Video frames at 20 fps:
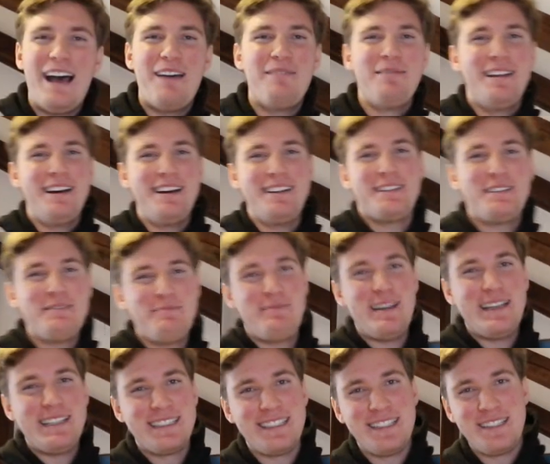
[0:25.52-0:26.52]
I'm not the
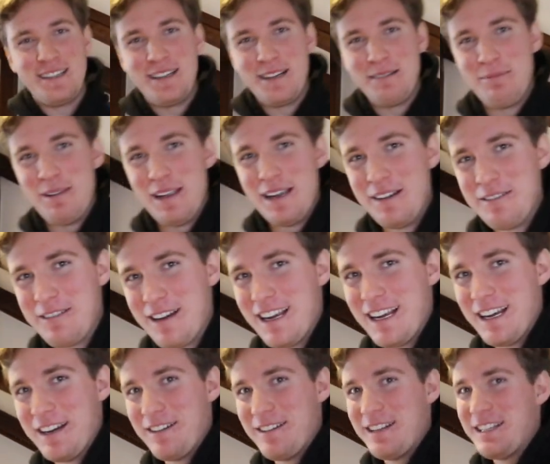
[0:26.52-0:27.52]
best guitar player
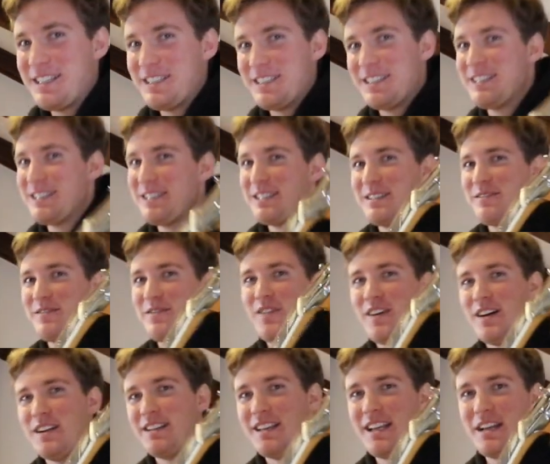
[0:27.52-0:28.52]
right here. This is just a
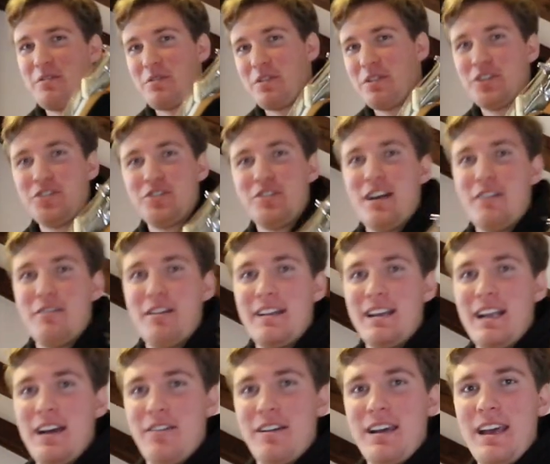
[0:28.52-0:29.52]
fun thing we're gonna try
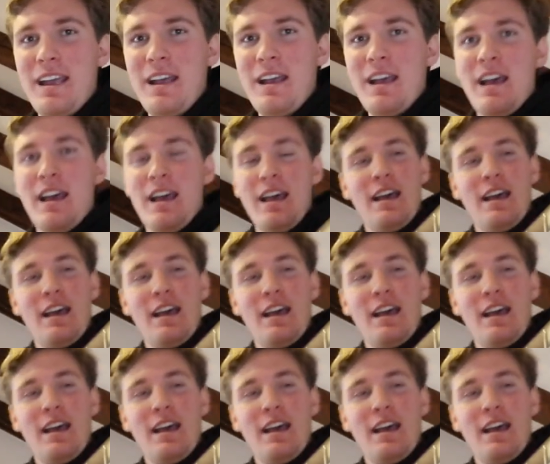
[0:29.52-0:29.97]
right now, okay?